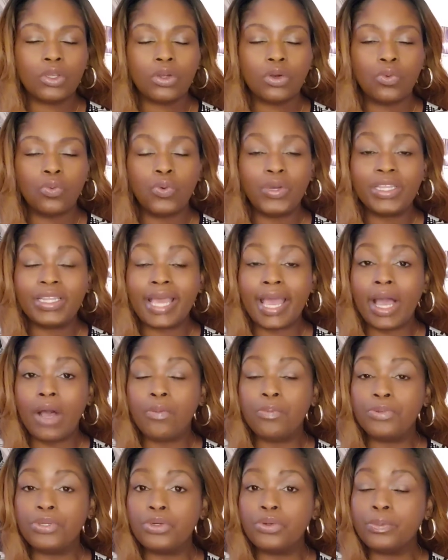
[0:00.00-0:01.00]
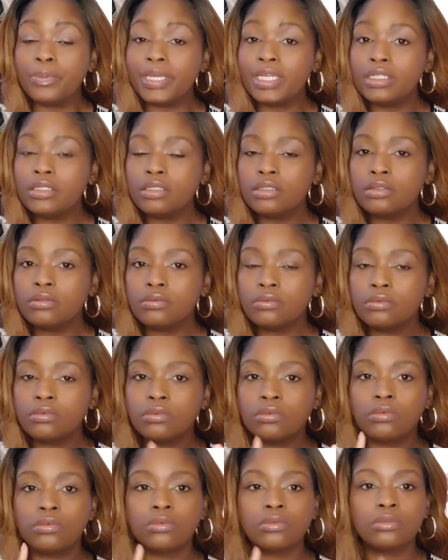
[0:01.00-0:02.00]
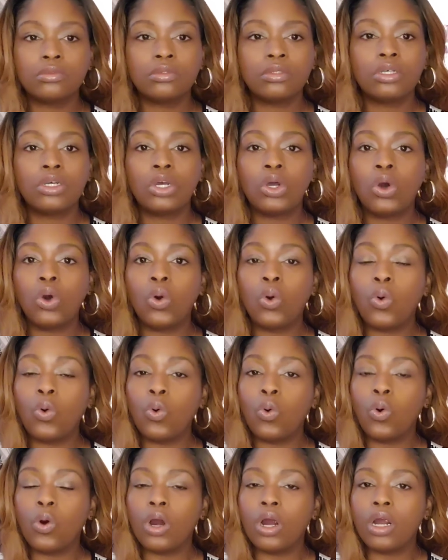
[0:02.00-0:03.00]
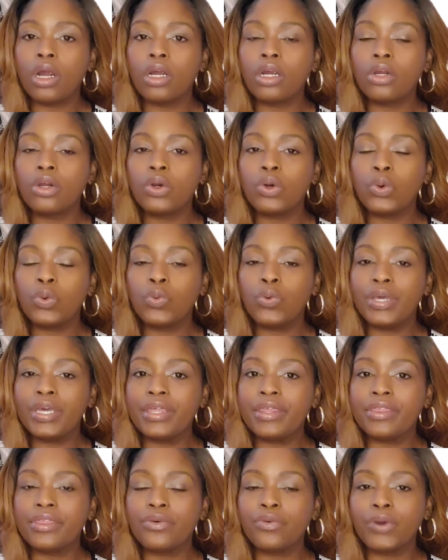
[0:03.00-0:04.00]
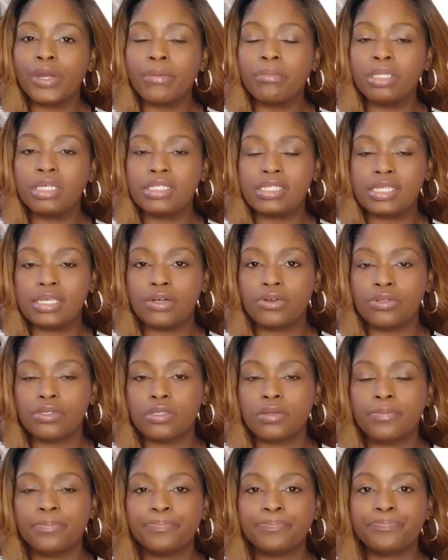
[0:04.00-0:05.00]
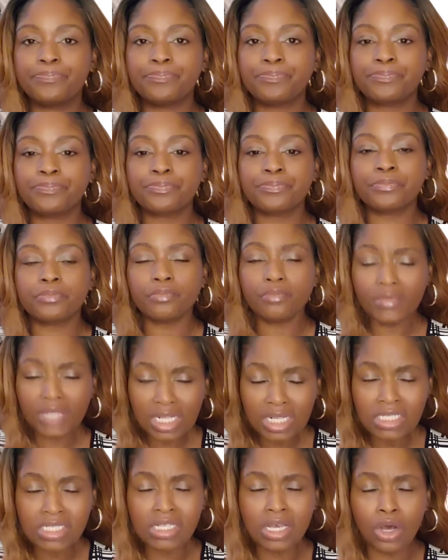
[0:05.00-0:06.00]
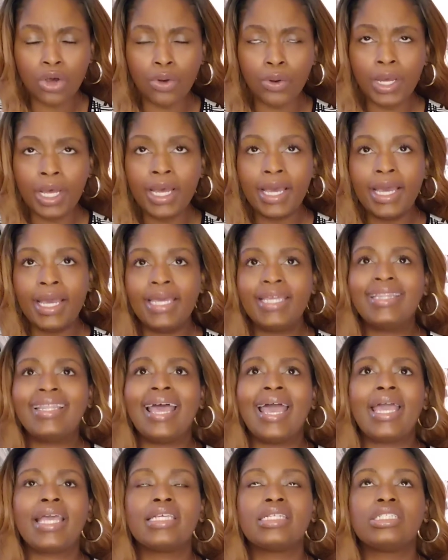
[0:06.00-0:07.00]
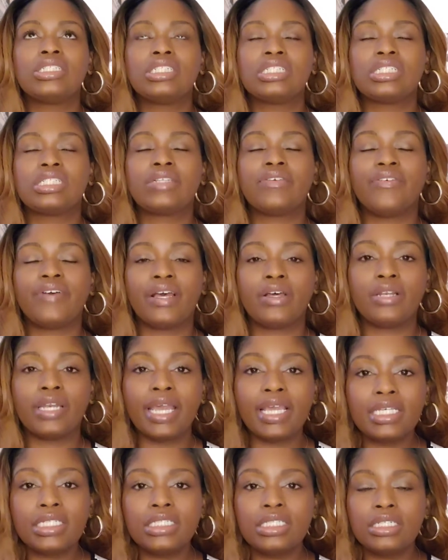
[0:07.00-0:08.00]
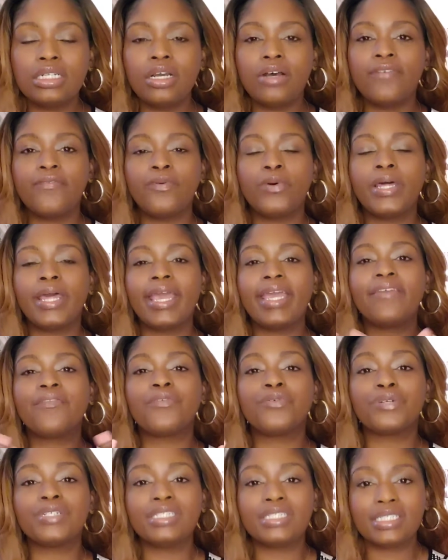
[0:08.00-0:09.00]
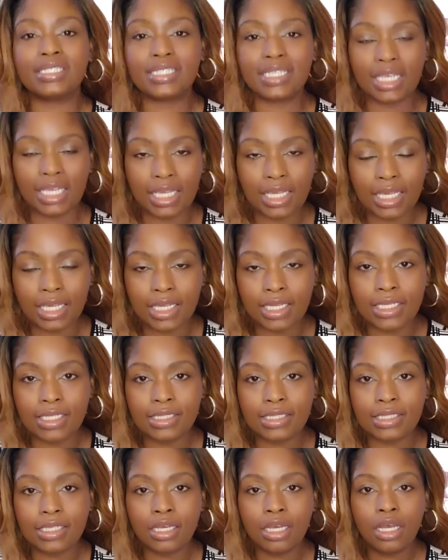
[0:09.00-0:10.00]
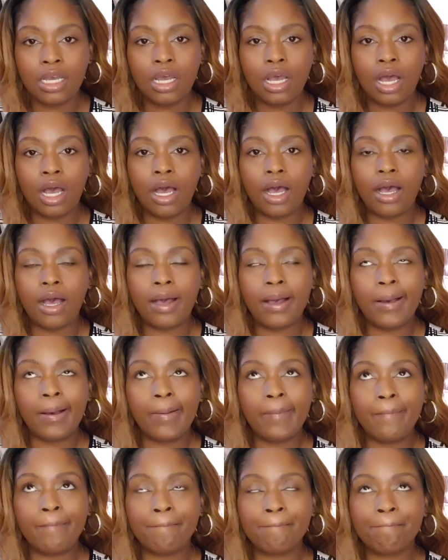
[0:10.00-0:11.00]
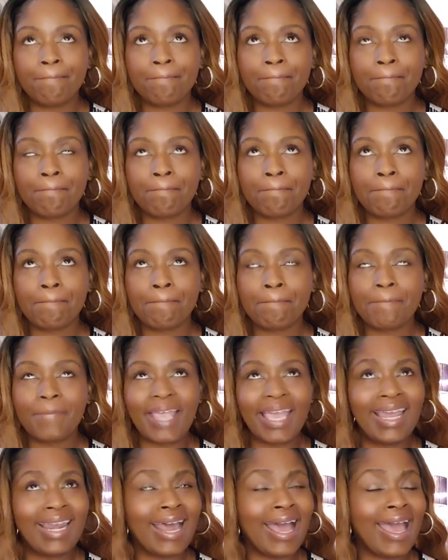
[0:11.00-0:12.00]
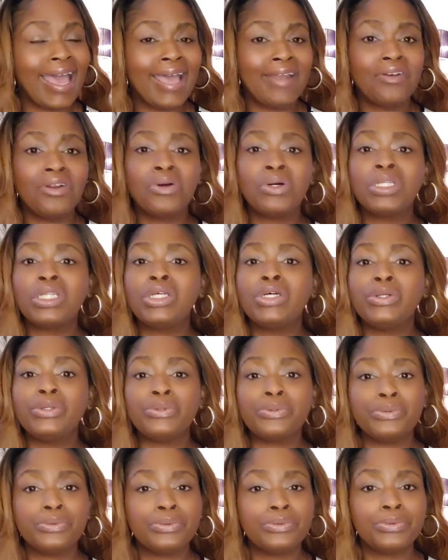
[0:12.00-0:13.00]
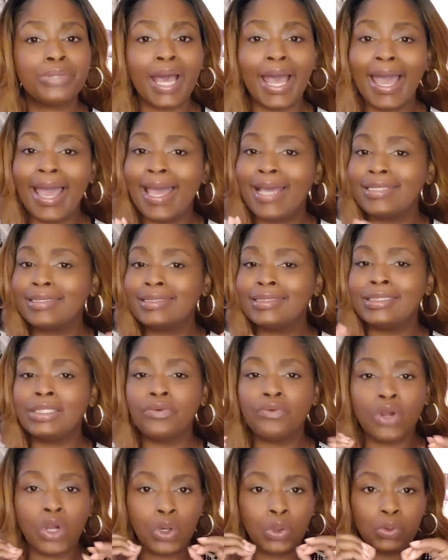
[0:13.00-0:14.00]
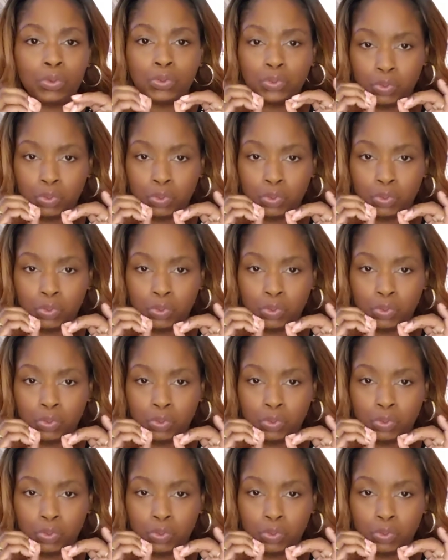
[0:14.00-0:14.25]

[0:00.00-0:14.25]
with albumin or with red blood cells. So that is just the foundation of what apheresis is. And I had no clue. I had zero